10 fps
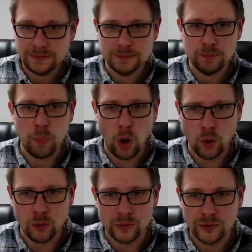
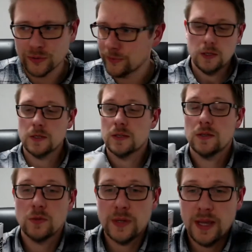Balls. So
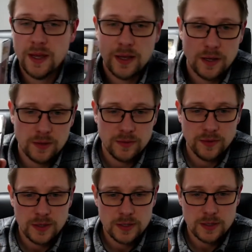we have
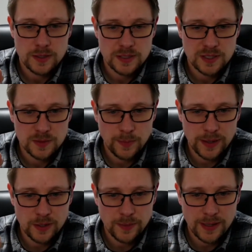
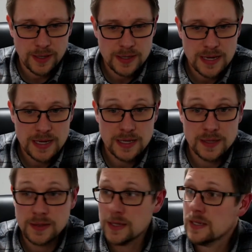Spider-Man in
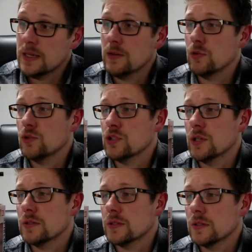the hero
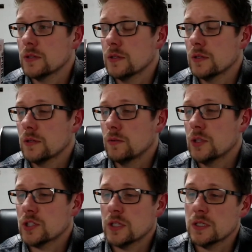suit,
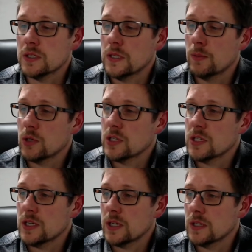which is number
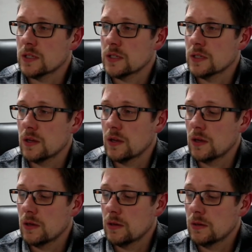6.
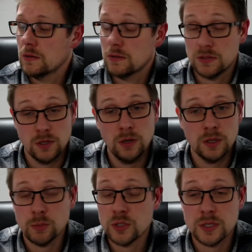It's not
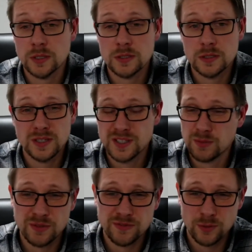number 6. It's number
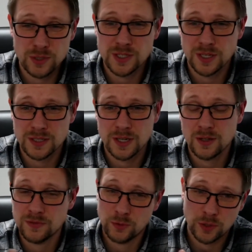468 or
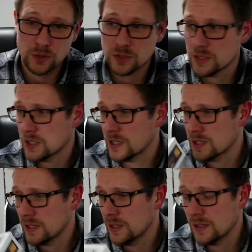
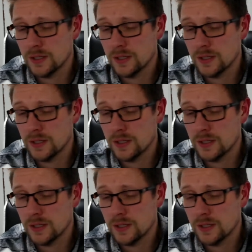468.